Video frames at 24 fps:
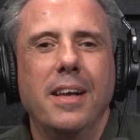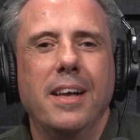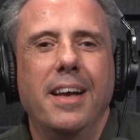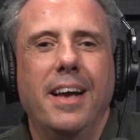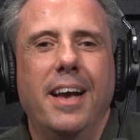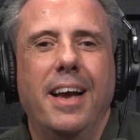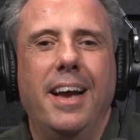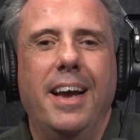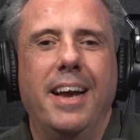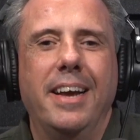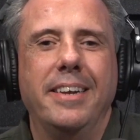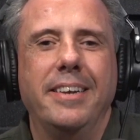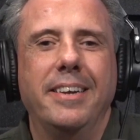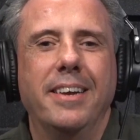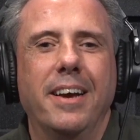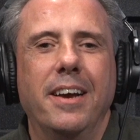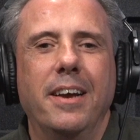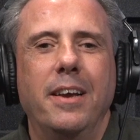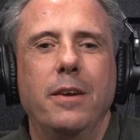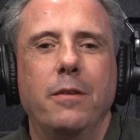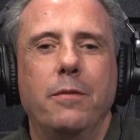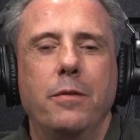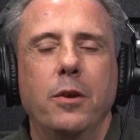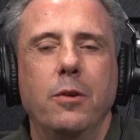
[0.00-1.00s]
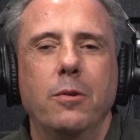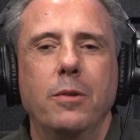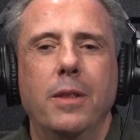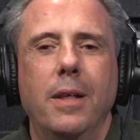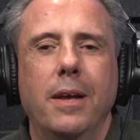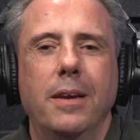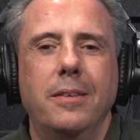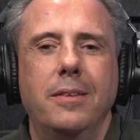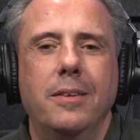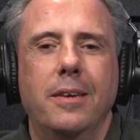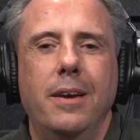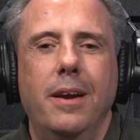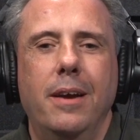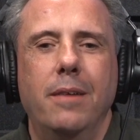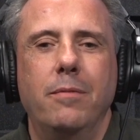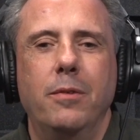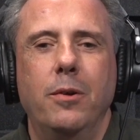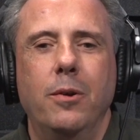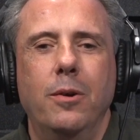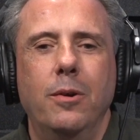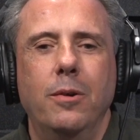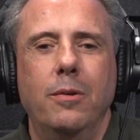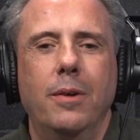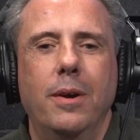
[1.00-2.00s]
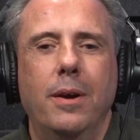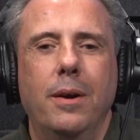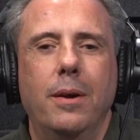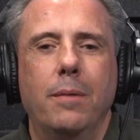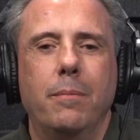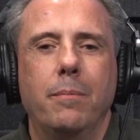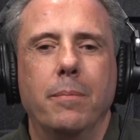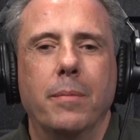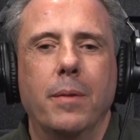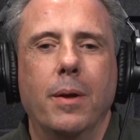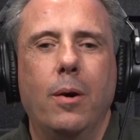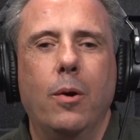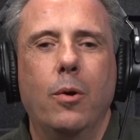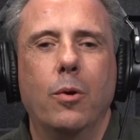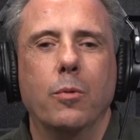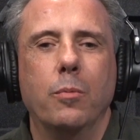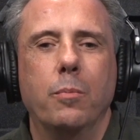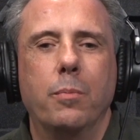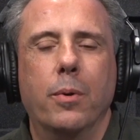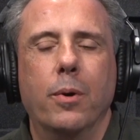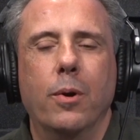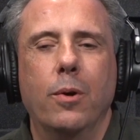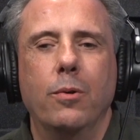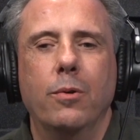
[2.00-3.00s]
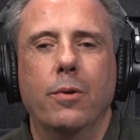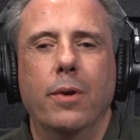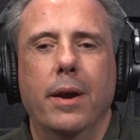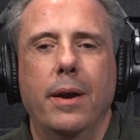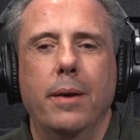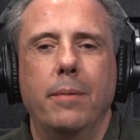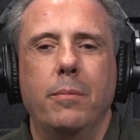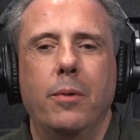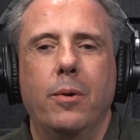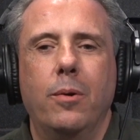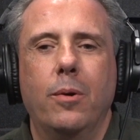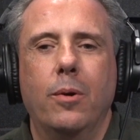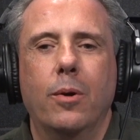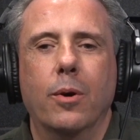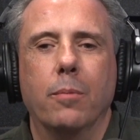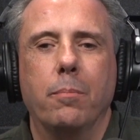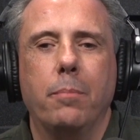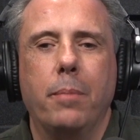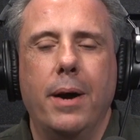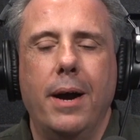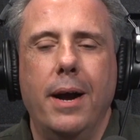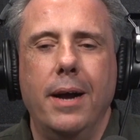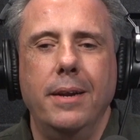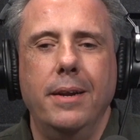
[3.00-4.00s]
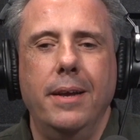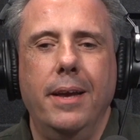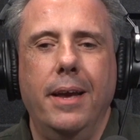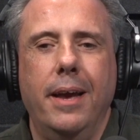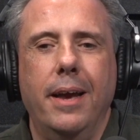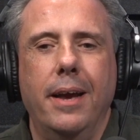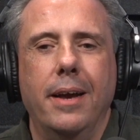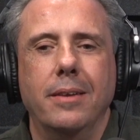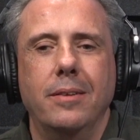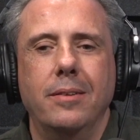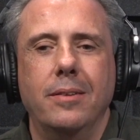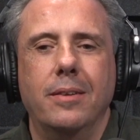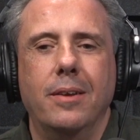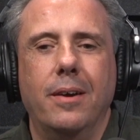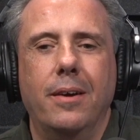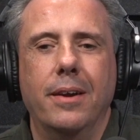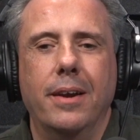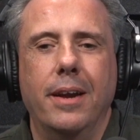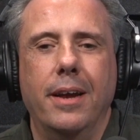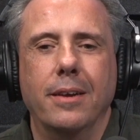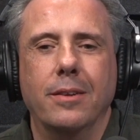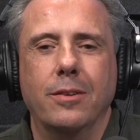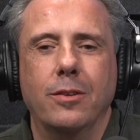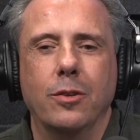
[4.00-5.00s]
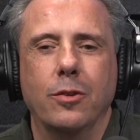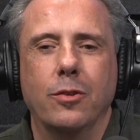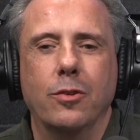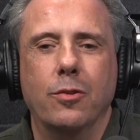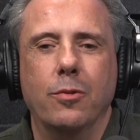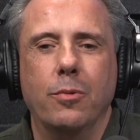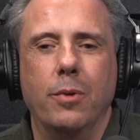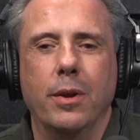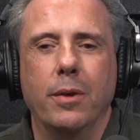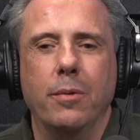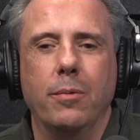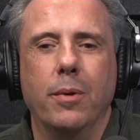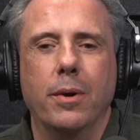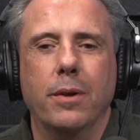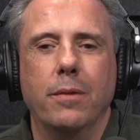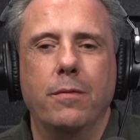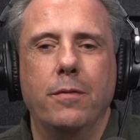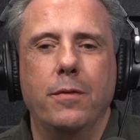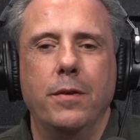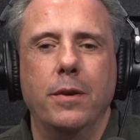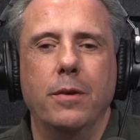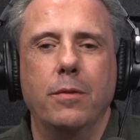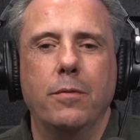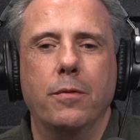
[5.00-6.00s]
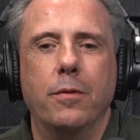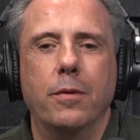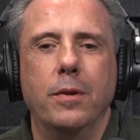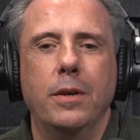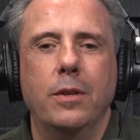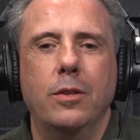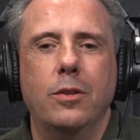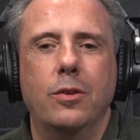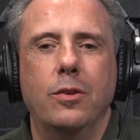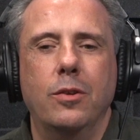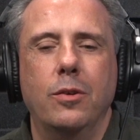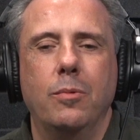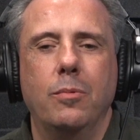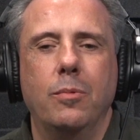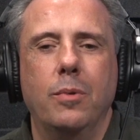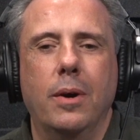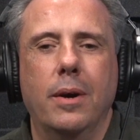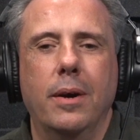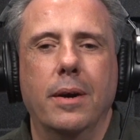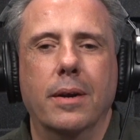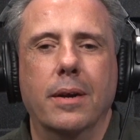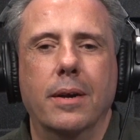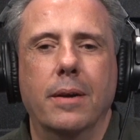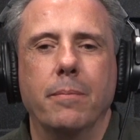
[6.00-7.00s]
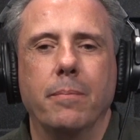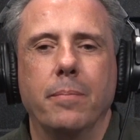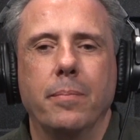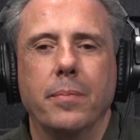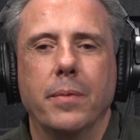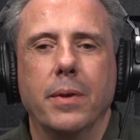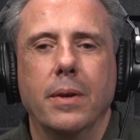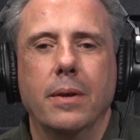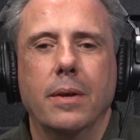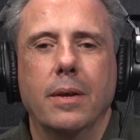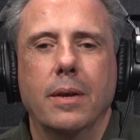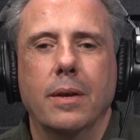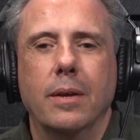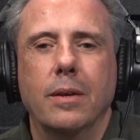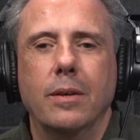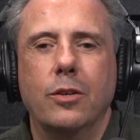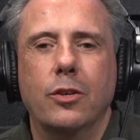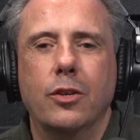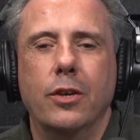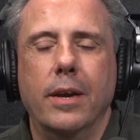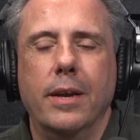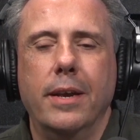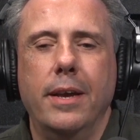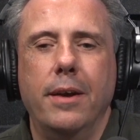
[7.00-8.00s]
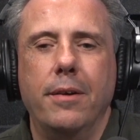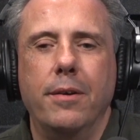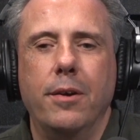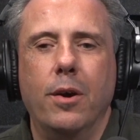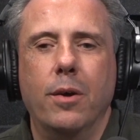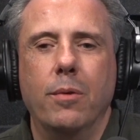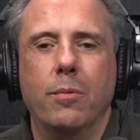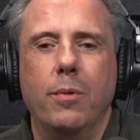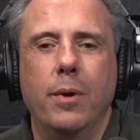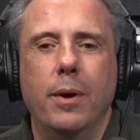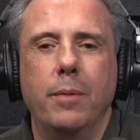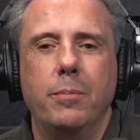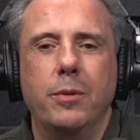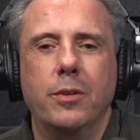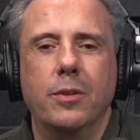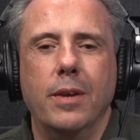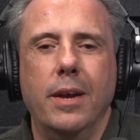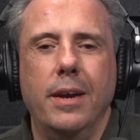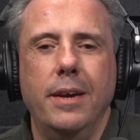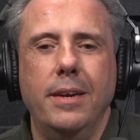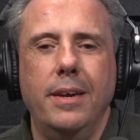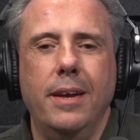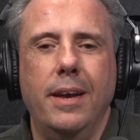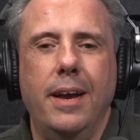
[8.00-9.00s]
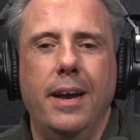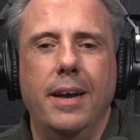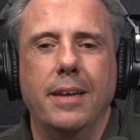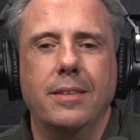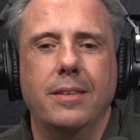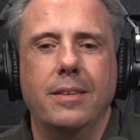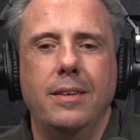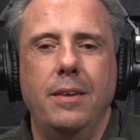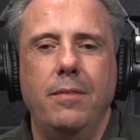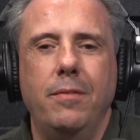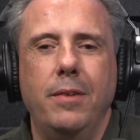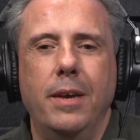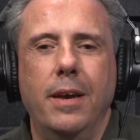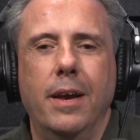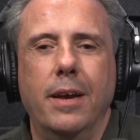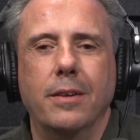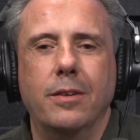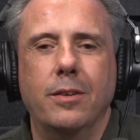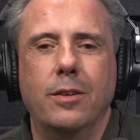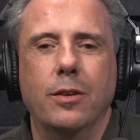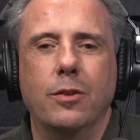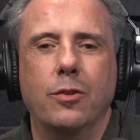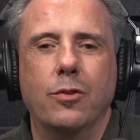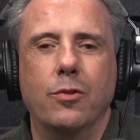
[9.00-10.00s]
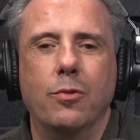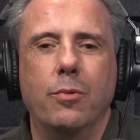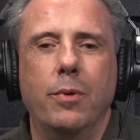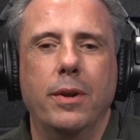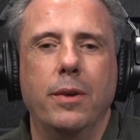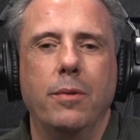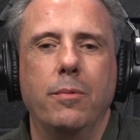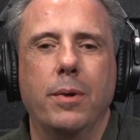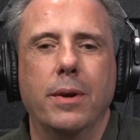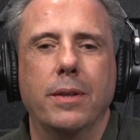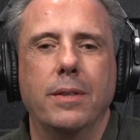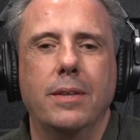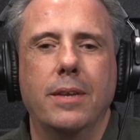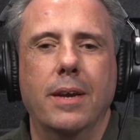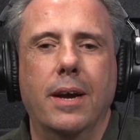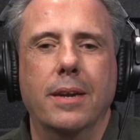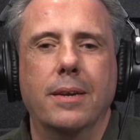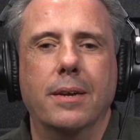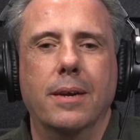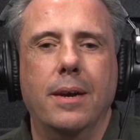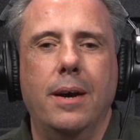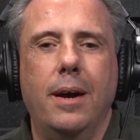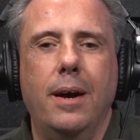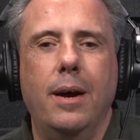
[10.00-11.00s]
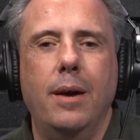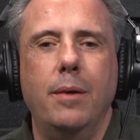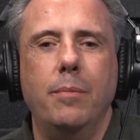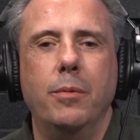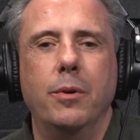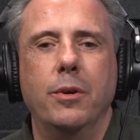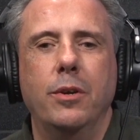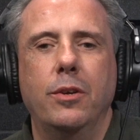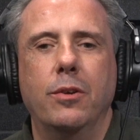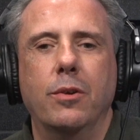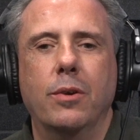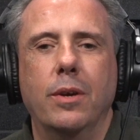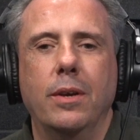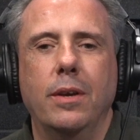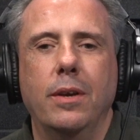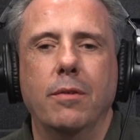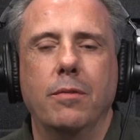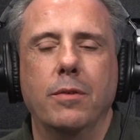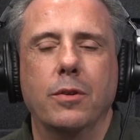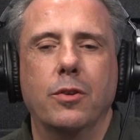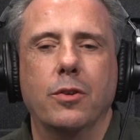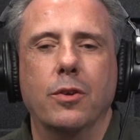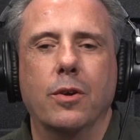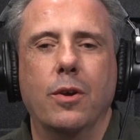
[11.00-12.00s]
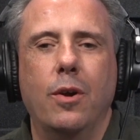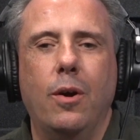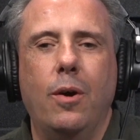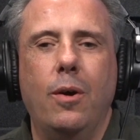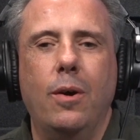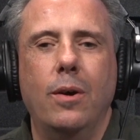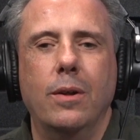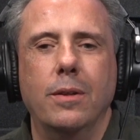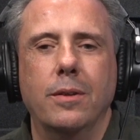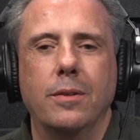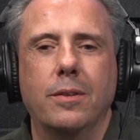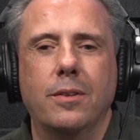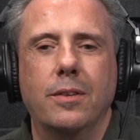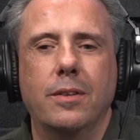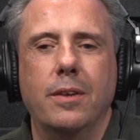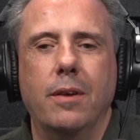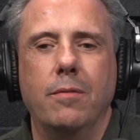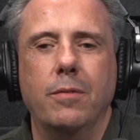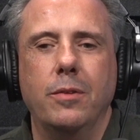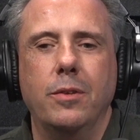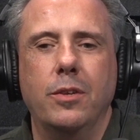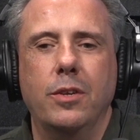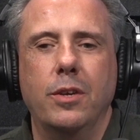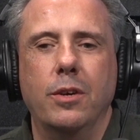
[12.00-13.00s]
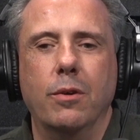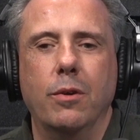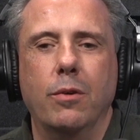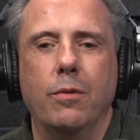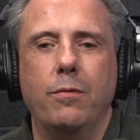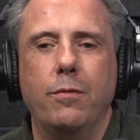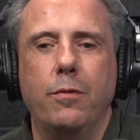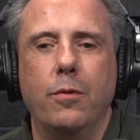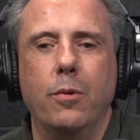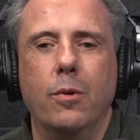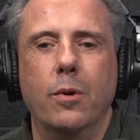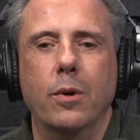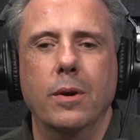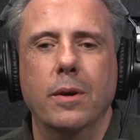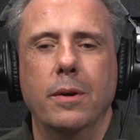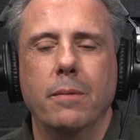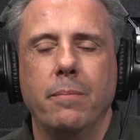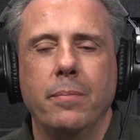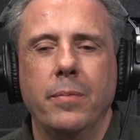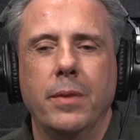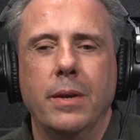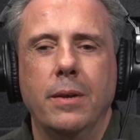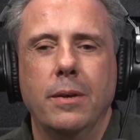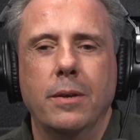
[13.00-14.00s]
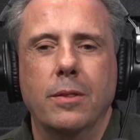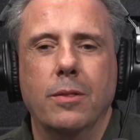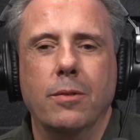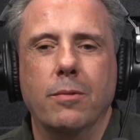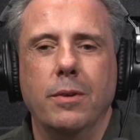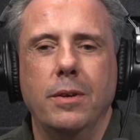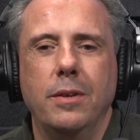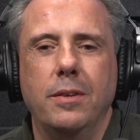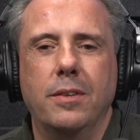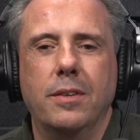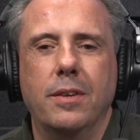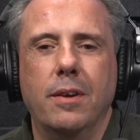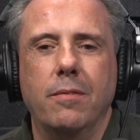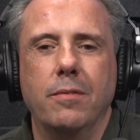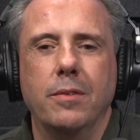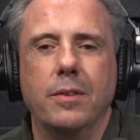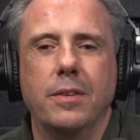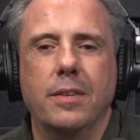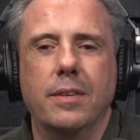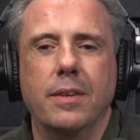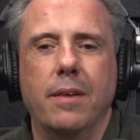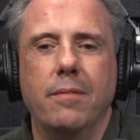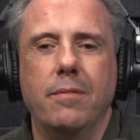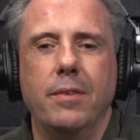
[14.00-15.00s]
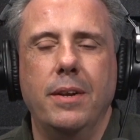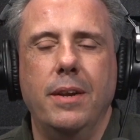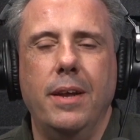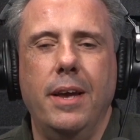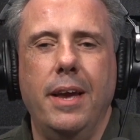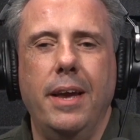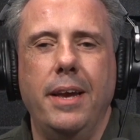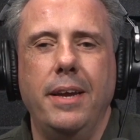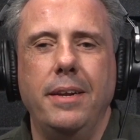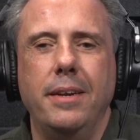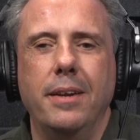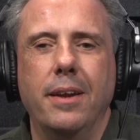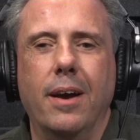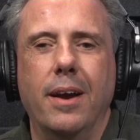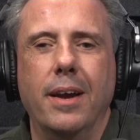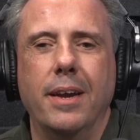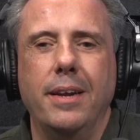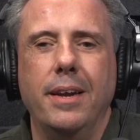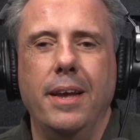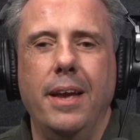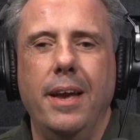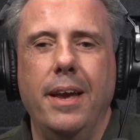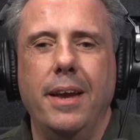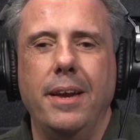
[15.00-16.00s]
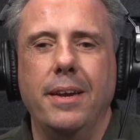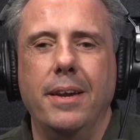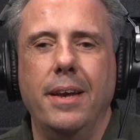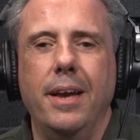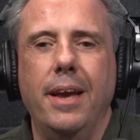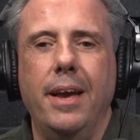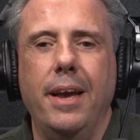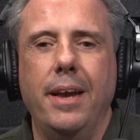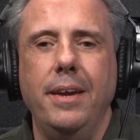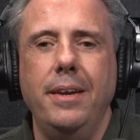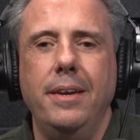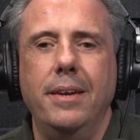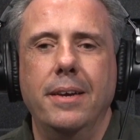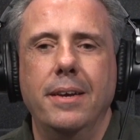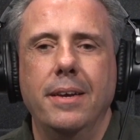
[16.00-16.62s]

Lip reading: And if you'd like to have your own program or podcast on Access 21, feel free to check out our website at tvaccess21.com, or you can give us a call at 704-377-8988.